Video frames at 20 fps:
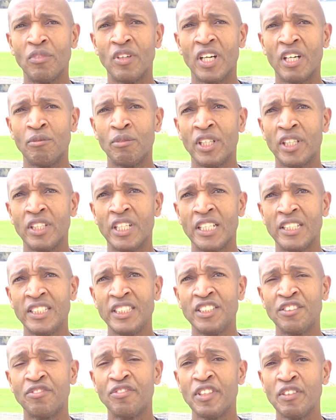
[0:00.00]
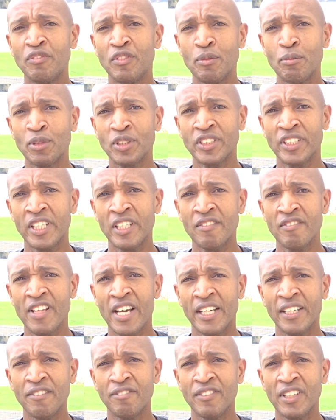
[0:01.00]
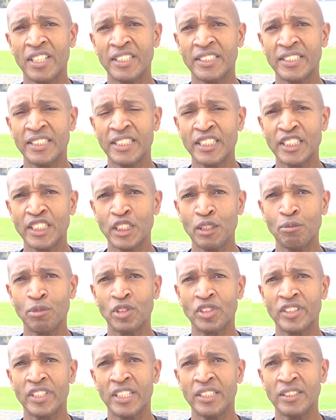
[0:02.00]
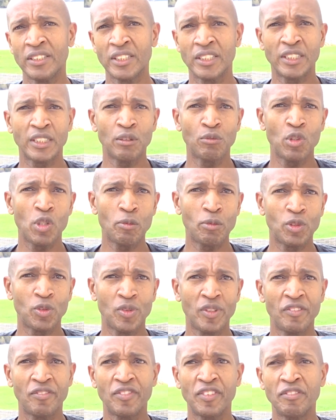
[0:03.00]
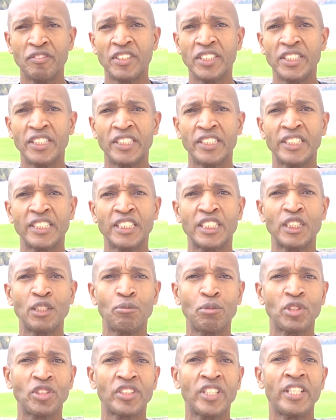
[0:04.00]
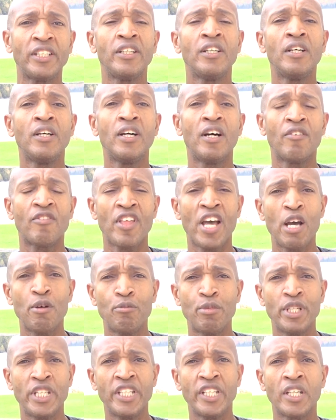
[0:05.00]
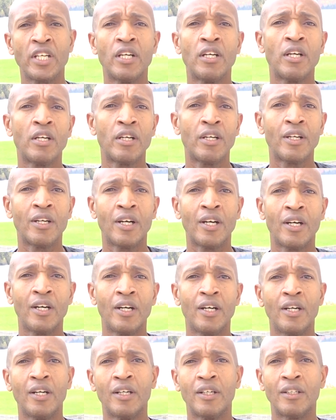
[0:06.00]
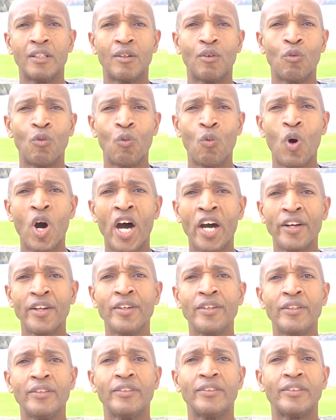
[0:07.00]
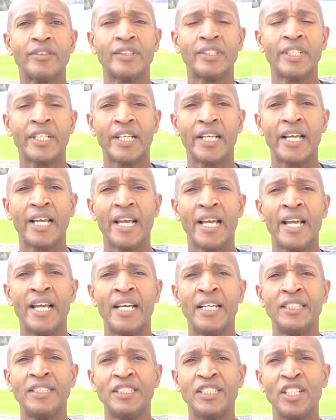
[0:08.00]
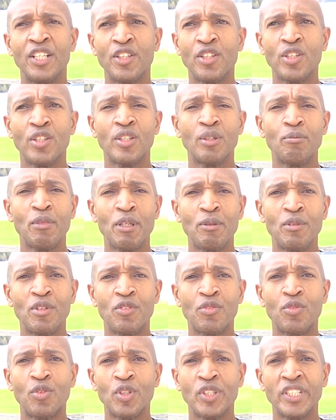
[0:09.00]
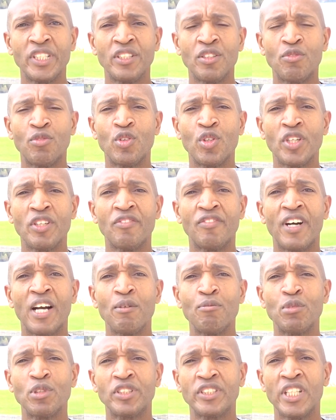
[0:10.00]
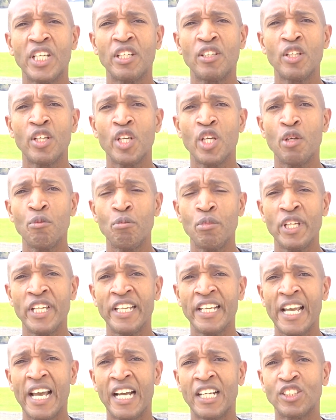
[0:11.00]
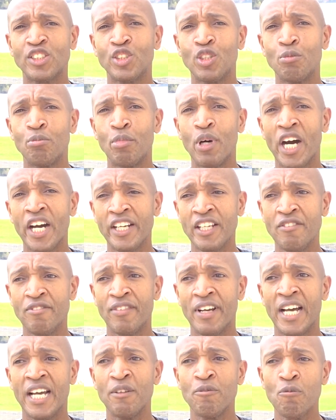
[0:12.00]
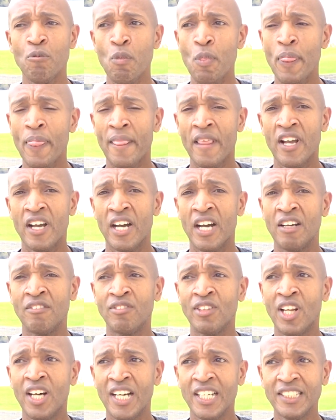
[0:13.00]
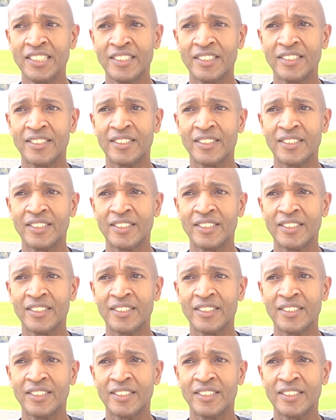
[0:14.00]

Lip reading: about at least 50% of that, if not 60%, so somewhere between 50 to 60% of that being water, and the other maybe 40 to 45% being actual body fat. I've lost